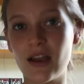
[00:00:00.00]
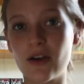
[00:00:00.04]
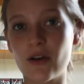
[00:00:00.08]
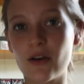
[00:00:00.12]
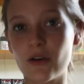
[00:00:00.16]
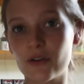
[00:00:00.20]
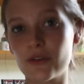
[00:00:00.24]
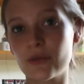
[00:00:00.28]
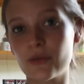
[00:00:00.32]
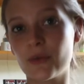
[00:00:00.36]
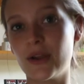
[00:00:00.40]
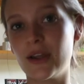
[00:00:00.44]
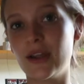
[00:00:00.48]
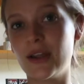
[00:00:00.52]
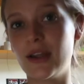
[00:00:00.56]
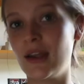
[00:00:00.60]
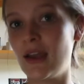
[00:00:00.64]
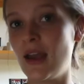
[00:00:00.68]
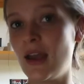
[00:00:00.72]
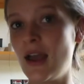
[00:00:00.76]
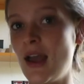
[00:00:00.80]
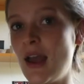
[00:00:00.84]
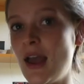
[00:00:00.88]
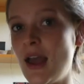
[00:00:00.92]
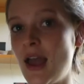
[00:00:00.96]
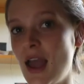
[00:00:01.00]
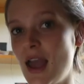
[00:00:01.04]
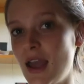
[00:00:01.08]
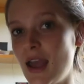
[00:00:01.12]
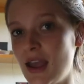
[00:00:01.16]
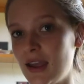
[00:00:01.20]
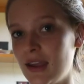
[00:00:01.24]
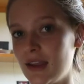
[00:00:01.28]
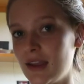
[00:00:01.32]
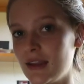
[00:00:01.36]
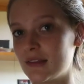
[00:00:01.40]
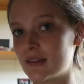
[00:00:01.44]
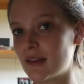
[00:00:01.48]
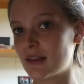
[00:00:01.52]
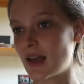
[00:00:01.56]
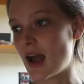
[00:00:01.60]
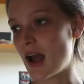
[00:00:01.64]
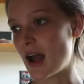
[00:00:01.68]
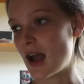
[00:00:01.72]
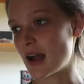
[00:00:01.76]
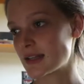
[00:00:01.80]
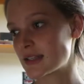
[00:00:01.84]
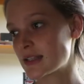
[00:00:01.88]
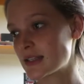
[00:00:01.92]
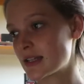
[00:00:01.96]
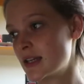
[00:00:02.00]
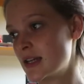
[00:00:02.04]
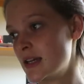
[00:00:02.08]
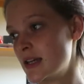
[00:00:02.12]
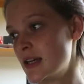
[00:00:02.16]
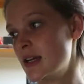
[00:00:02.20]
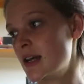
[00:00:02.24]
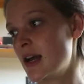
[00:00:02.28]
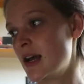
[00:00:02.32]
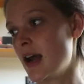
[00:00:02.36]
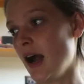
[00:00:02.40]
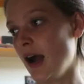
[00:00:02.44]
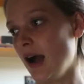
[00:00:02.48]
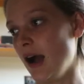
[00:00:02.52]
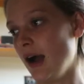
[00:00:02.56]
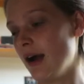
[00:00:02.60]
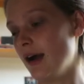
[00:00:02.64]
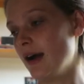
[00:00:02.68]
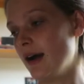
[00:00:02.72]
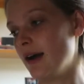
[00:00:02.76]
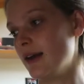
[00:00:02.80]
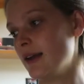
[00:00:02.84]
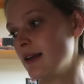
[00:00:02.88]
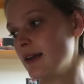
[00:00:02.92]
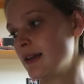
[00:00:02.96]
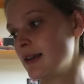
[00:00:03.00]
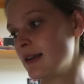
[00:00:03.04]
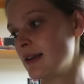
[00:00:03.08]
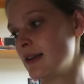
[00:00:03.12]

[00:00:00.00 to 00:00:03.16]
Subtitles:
I got 3 A's at A